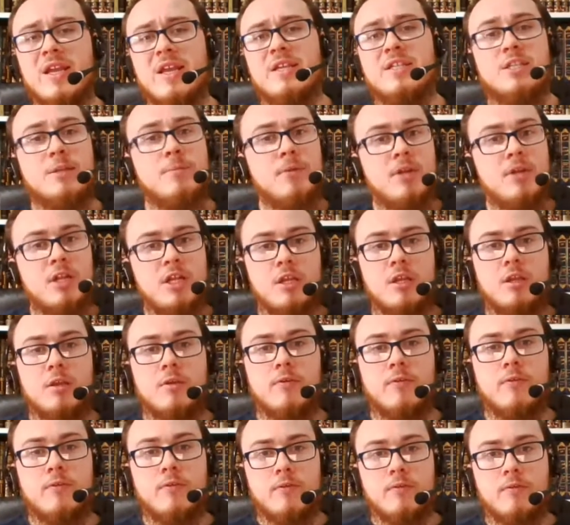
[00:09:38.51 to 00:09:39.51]

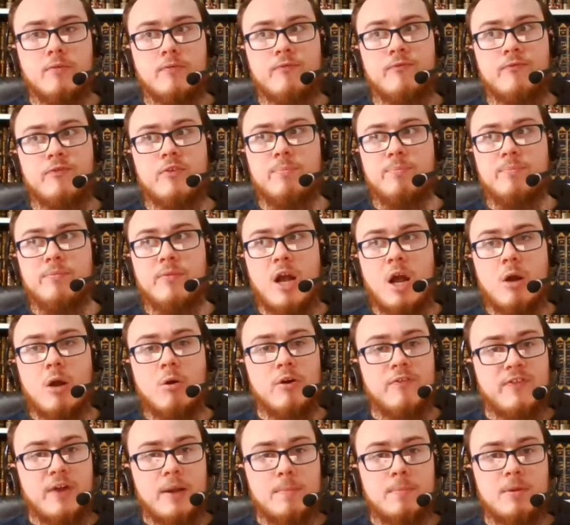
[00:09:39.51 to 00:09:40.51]
Similarly, from
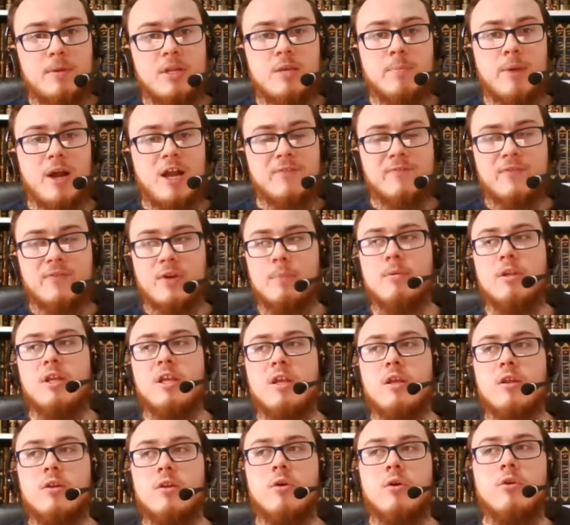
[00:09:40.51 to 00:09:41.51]
our family, my
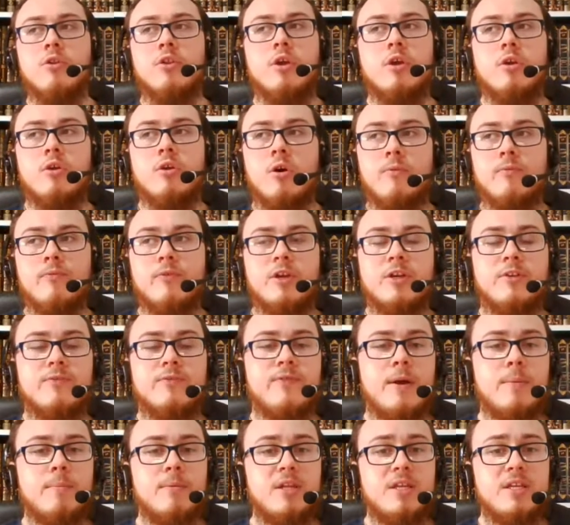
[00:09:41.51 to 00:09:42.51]
family, and other
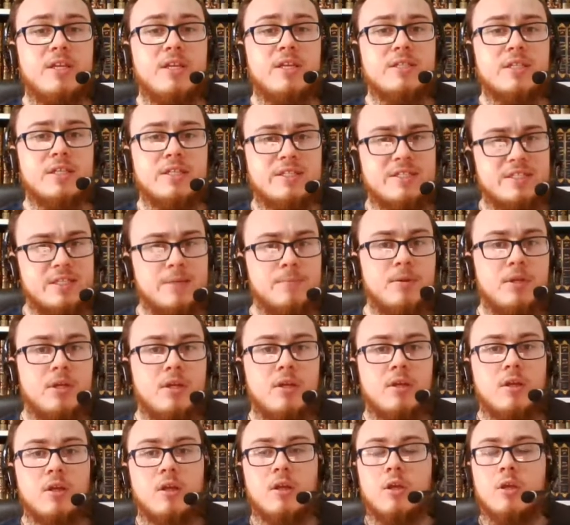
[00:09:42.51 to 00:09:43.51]
convert families, it's
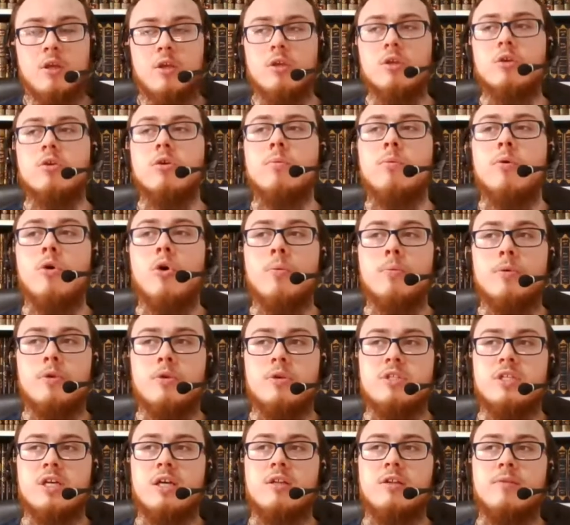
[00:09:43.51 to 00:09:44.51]
similar. You come home and
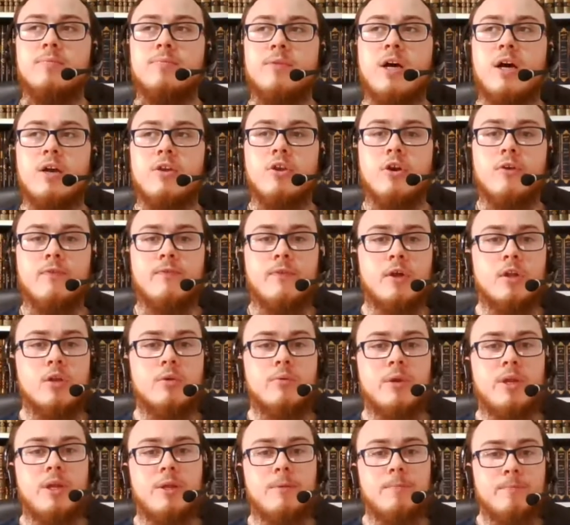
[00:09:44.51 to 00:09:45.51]
you tell them that you're
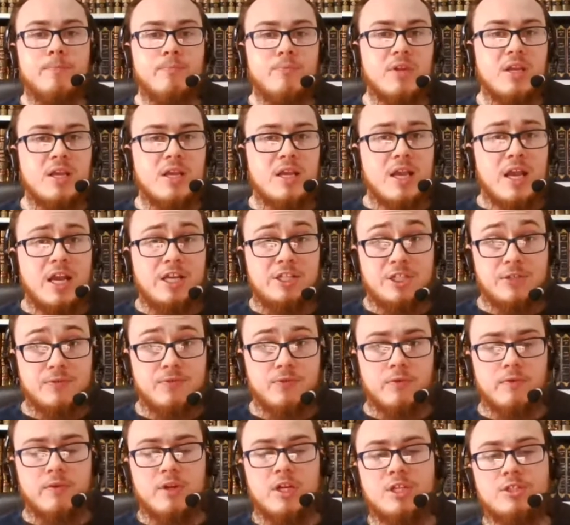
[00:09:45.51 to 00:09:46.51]
following a
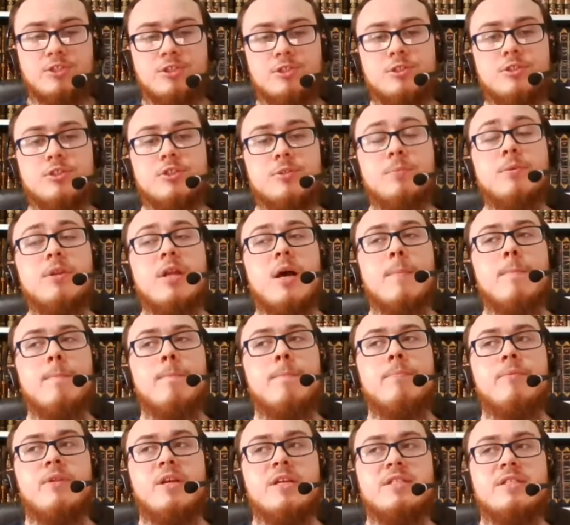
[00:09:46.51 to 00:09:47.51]
different religion, something that
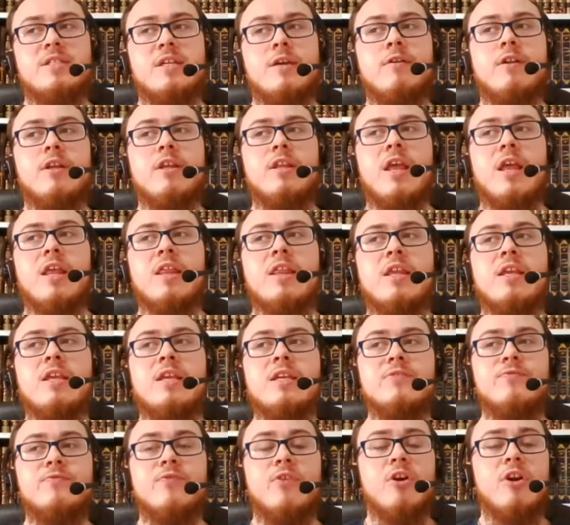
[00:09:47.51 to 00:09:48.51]
necessarily they
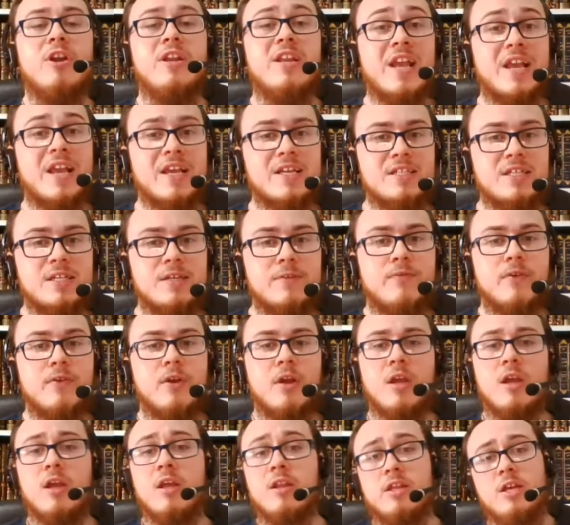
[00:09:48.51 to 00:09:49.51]
think is very negative.
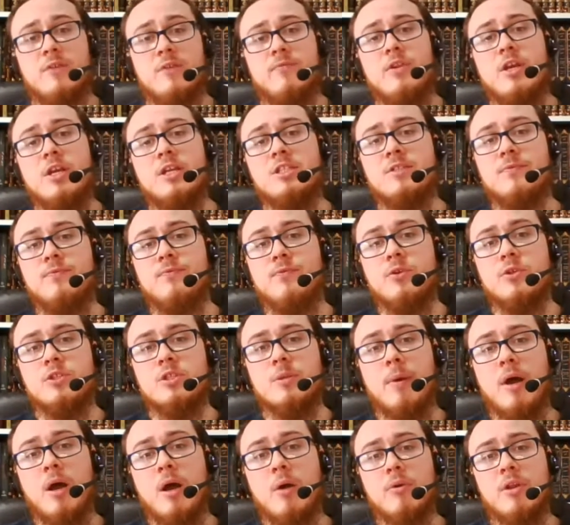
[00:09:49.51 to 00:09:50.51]
They have negative
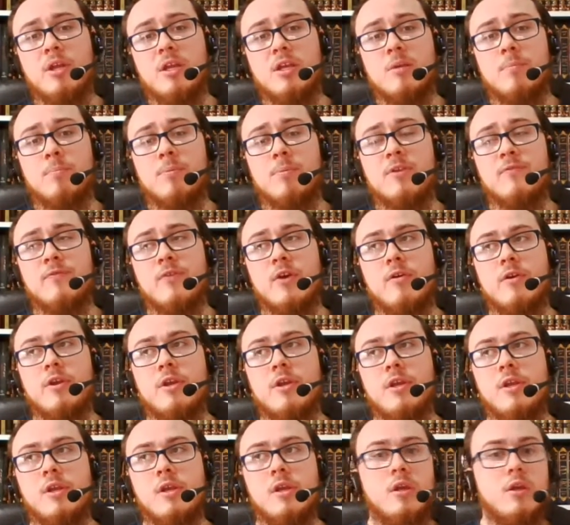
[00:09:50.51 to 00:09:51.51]
views about it. It can be
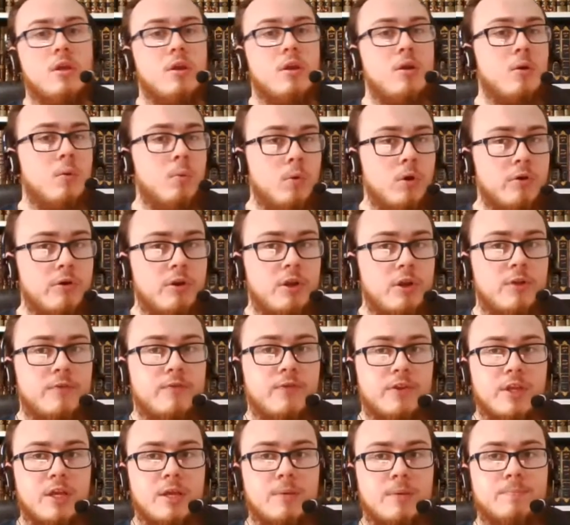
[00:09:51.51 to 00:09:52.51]
very worrying
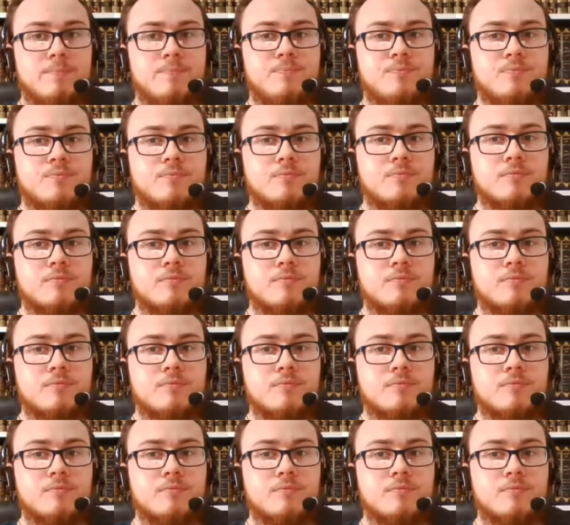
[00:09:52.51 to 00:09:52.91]
for them.